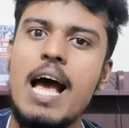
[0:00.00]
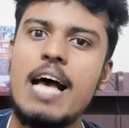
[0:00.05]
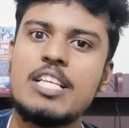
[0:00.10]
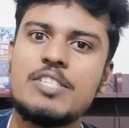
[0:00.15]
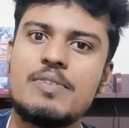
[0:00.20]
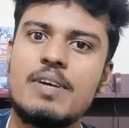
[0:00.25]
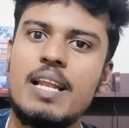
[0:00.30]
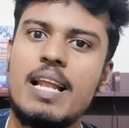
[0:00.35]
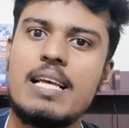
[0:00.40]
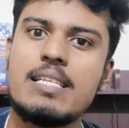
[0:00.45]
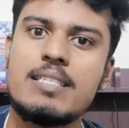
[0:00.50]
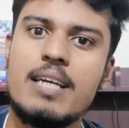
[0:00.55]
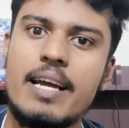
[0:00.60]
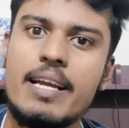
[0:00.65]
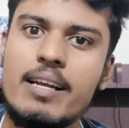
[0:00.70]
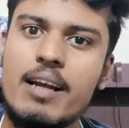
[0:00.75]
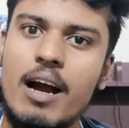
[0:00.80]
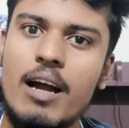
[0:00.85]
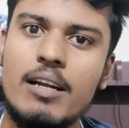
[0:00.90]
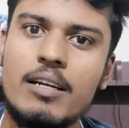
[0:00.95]
as well as
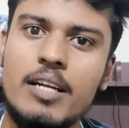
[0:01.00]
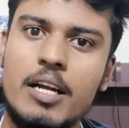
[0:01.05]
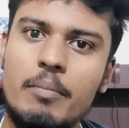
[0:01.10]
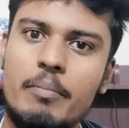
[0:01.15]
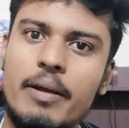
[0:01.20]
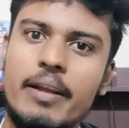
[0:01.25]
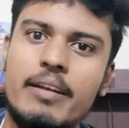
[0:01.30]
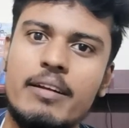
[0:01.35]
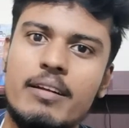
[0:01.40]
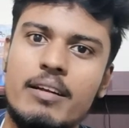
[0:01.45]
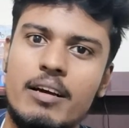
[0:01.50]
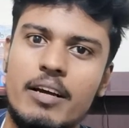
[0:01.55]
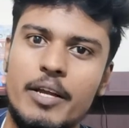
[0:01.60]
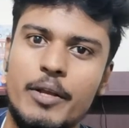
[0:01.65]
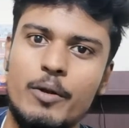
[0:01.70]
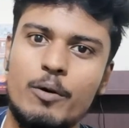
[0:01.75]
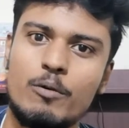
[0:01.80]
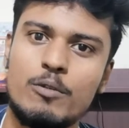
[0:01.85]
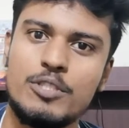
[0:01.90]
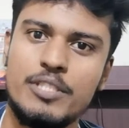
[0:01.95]
I can't come and
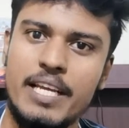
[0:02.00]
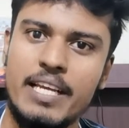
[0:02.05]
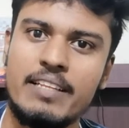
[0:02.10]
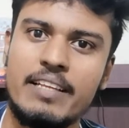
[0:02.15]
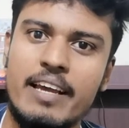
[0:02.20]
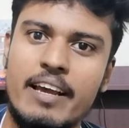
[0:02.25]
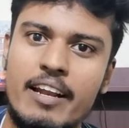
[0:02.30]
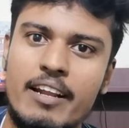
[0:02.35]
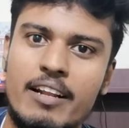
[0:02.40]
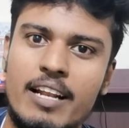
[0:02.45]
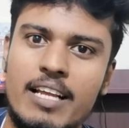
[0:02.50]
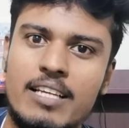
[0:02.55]
stay there,